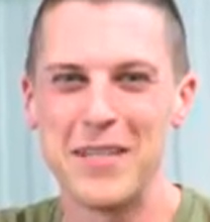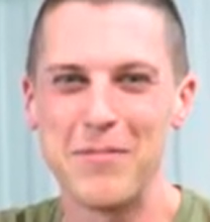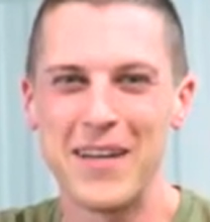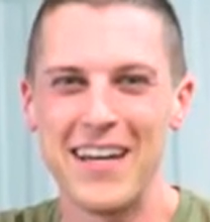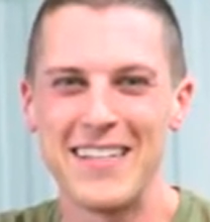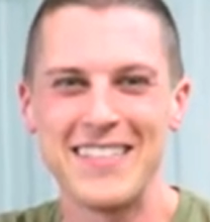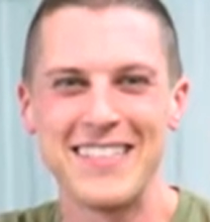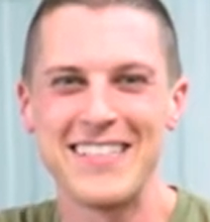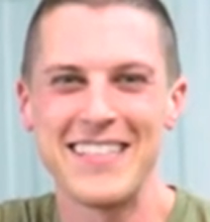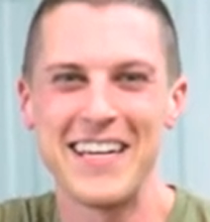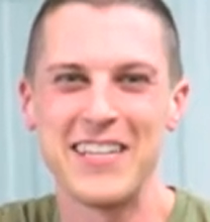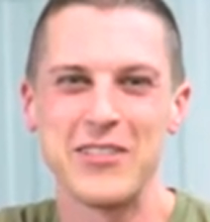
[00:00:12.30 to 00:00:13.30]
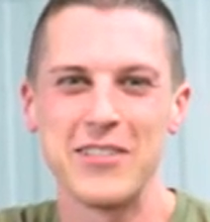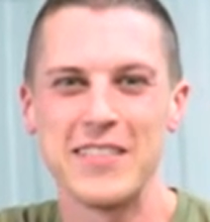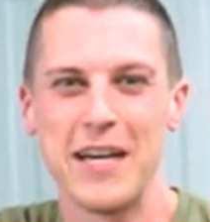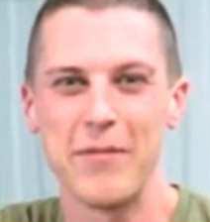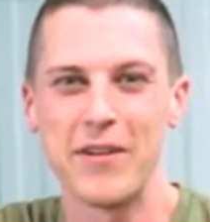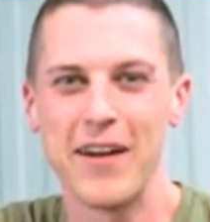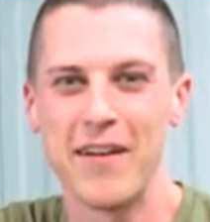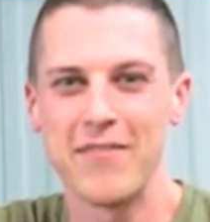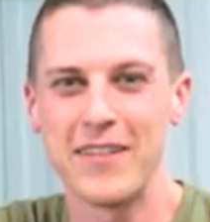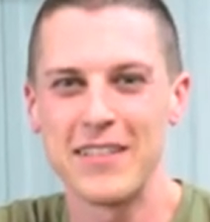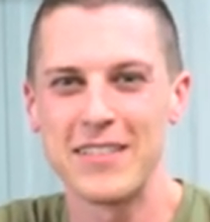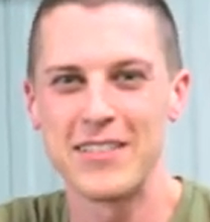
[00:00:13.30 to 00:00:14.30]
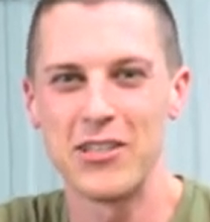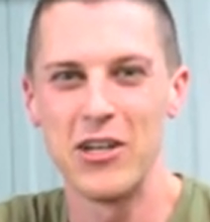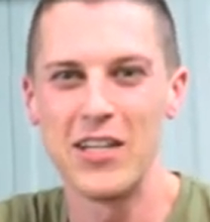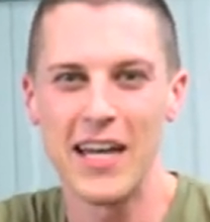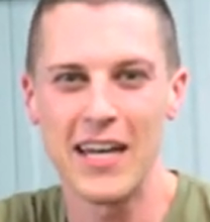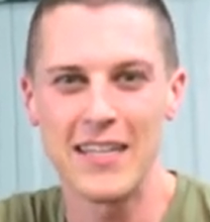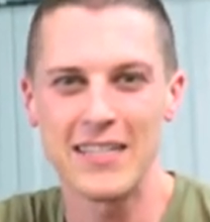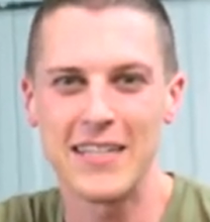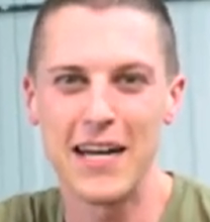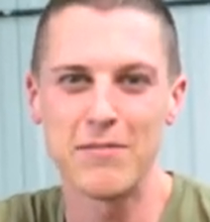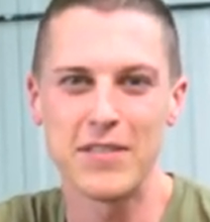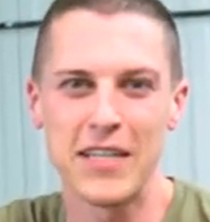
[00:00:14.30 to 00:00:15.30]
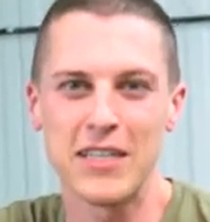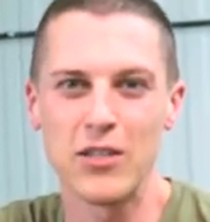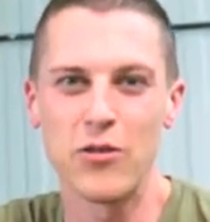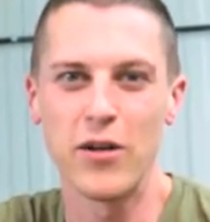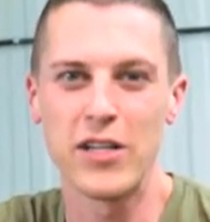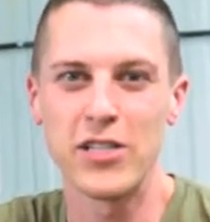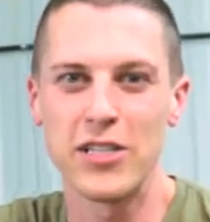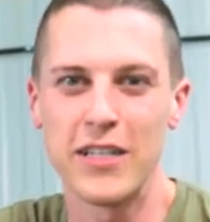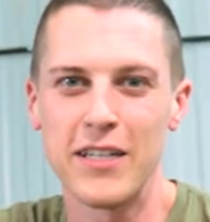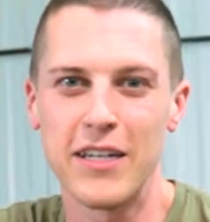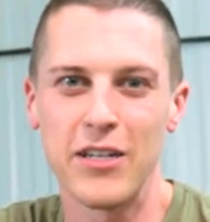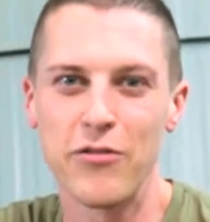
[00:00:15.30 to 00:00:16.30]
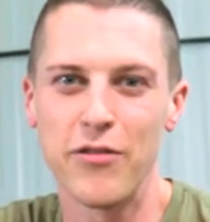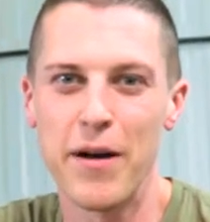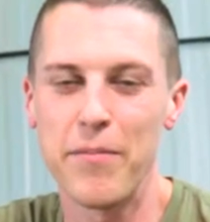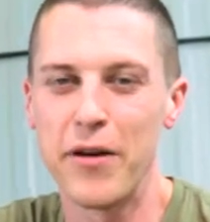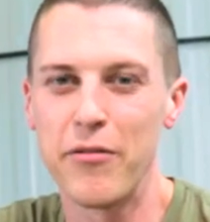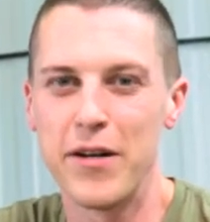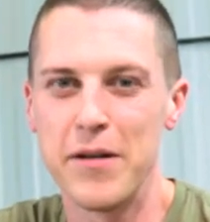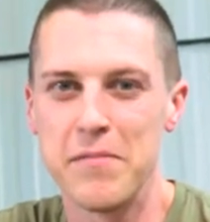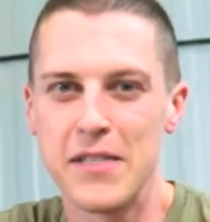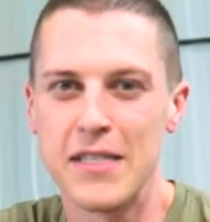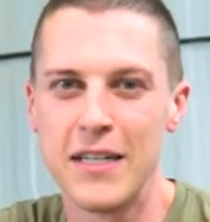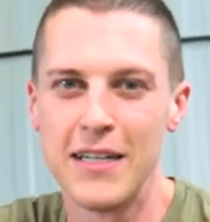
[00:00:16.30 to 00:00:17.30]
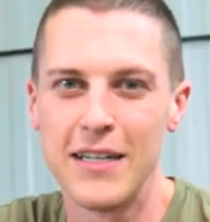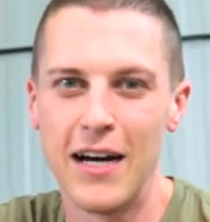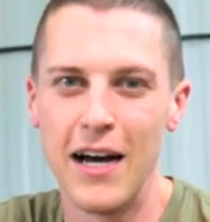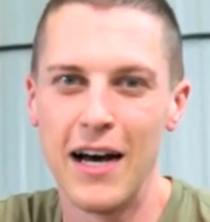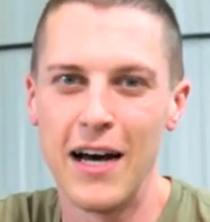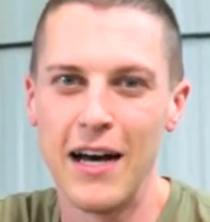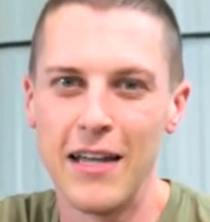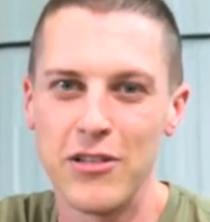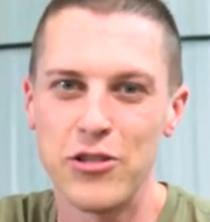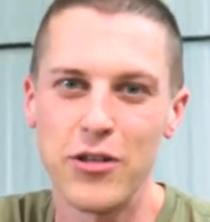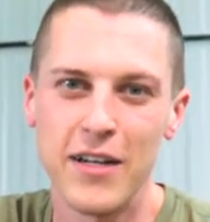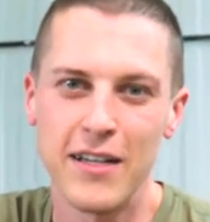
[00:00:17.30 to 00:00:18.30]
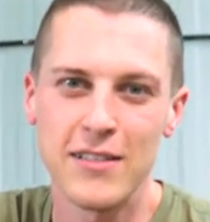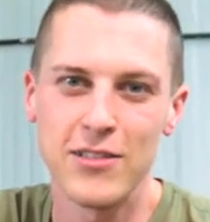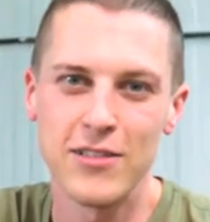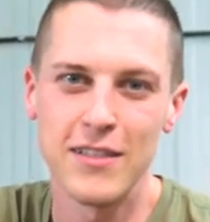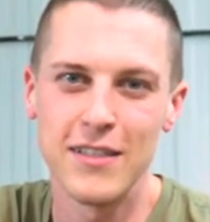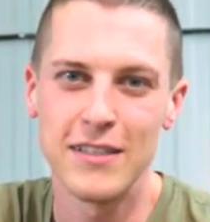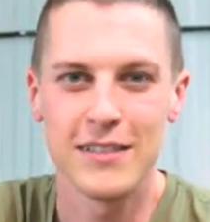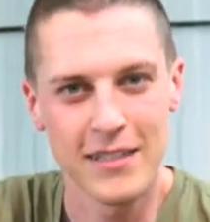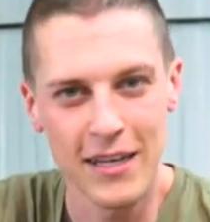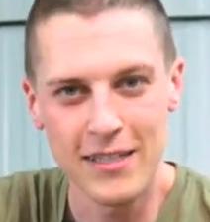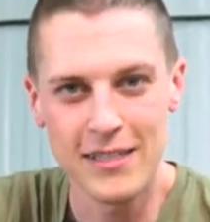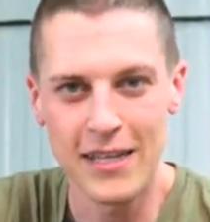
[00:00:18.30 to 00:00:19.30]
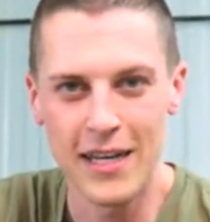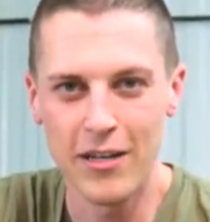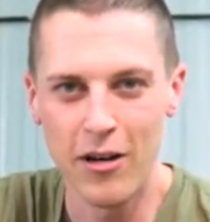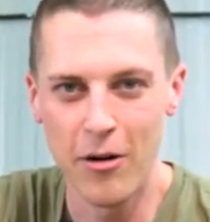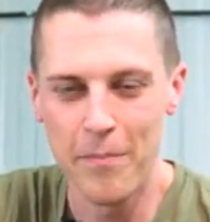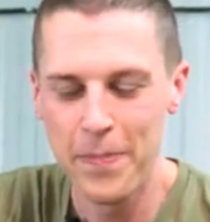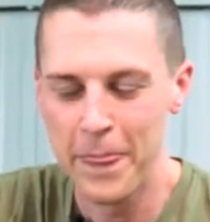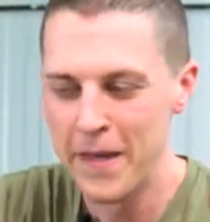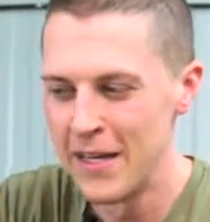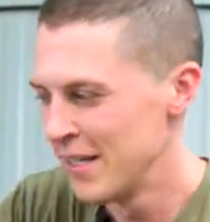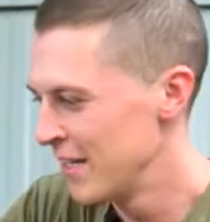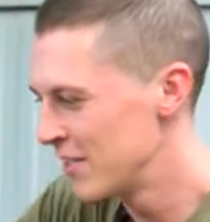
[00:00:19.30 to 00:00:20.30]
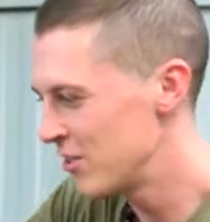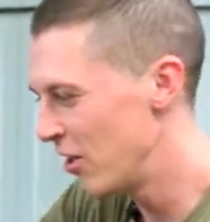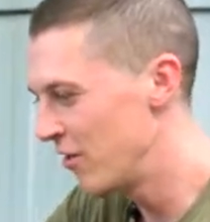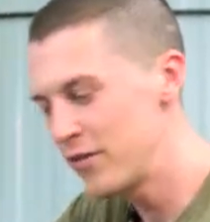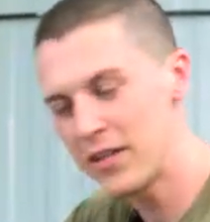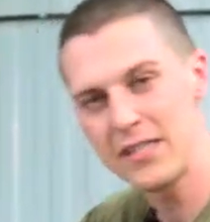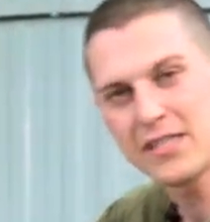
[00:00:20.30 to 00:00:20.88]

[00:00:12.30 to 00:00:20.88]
up, guys? This is Andrew at Diamond Graphics. So a lot of the times I get the question, can you wrap my rims? The short answer is yes and no. So if you can